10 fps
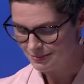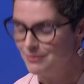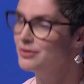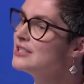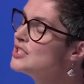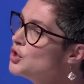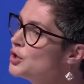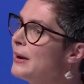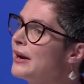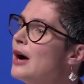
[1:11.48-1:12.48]
member and to talk
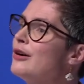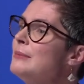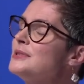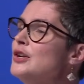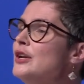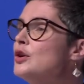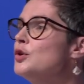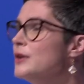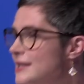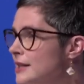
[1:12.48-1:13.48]
about our absolutely
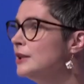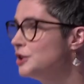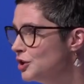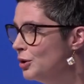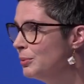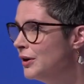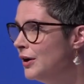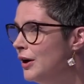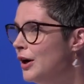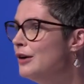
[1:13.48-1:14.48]
critical job
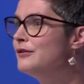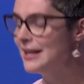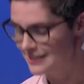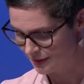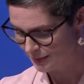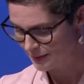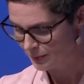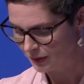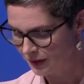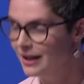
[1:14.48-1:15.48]
of getting
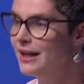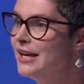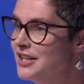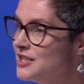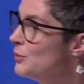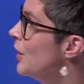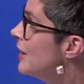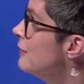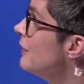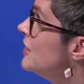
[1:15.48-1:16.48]
people into work.
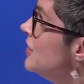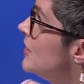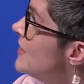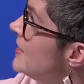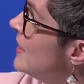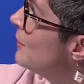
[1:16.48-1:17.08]
In fact, you can see